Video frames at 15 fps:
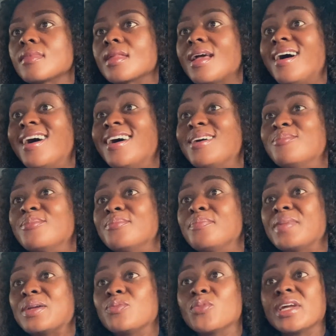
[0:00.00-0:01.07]

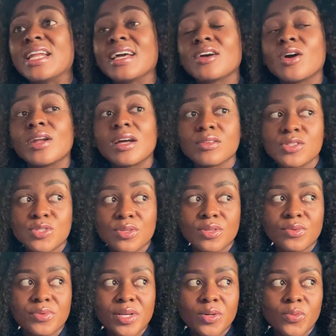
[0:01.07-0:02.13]
But when I got out to the
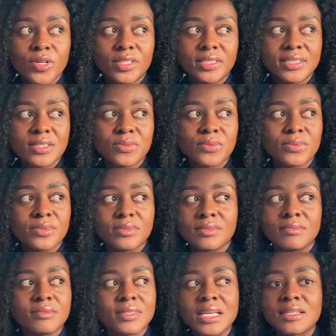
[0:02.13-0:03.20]
real world,
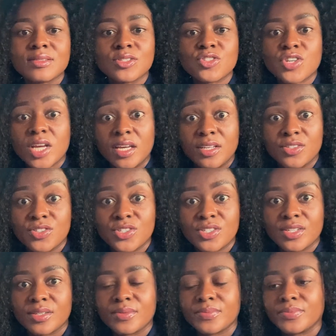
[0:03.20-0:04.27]
things changed.
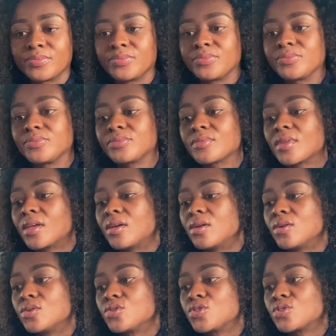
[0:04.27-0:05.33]

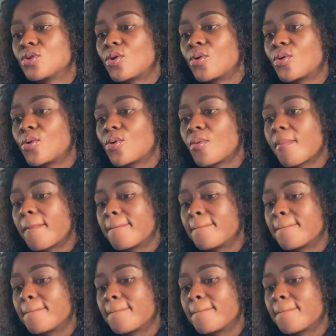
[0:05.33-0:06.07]
So